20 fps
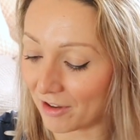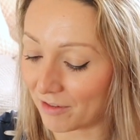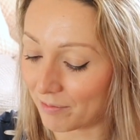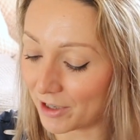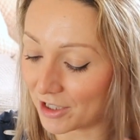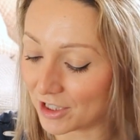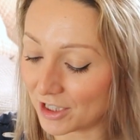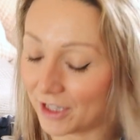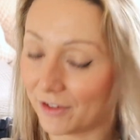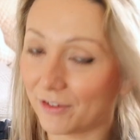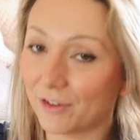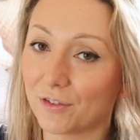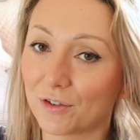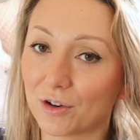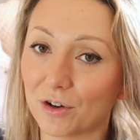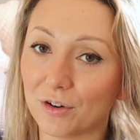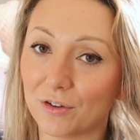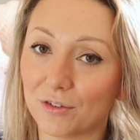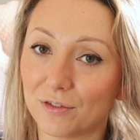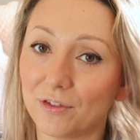especially if you've
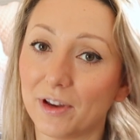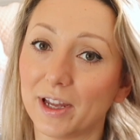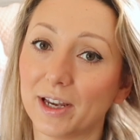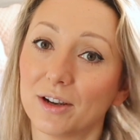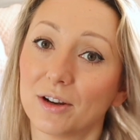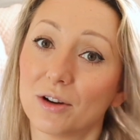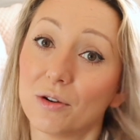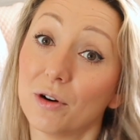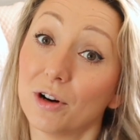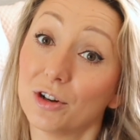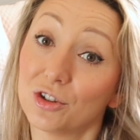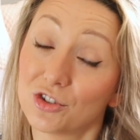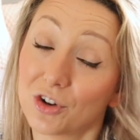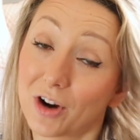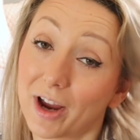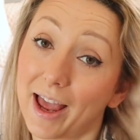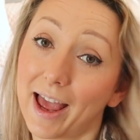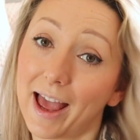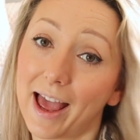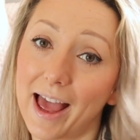got thin, quite
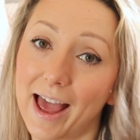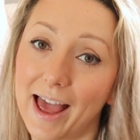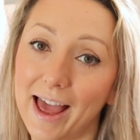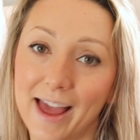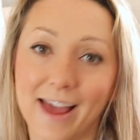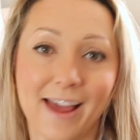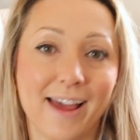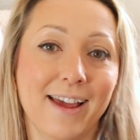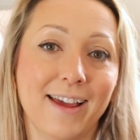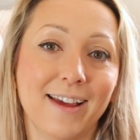dry hair.